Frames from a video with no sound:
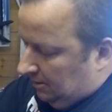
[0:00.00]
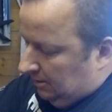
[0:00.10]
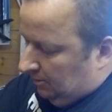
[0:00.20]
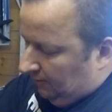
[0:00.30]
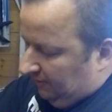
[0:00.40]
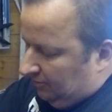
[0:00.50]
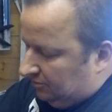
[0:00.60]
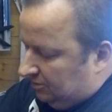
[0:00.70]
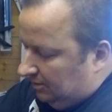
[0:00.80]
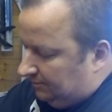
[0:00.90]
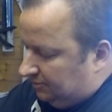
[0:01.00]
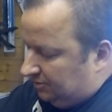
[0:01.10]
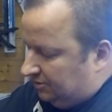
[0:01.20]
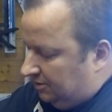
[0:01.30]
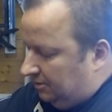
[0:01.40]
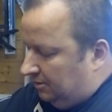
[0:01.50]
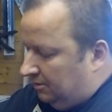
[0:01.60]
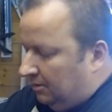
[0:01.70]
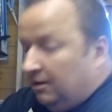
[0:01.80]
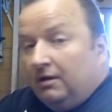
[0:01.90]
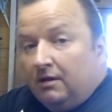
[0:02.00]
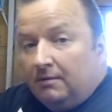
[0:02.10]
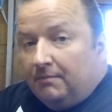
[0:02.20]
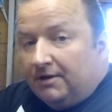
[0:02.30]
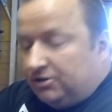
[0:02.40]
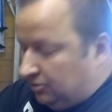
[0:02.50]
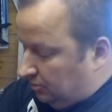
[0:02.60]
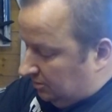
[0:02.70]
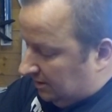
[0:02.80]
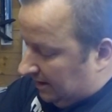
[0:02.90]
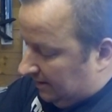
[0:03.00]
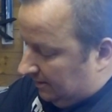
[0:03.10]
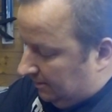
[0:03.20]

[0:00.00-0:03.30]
a little few times, just to make sure that that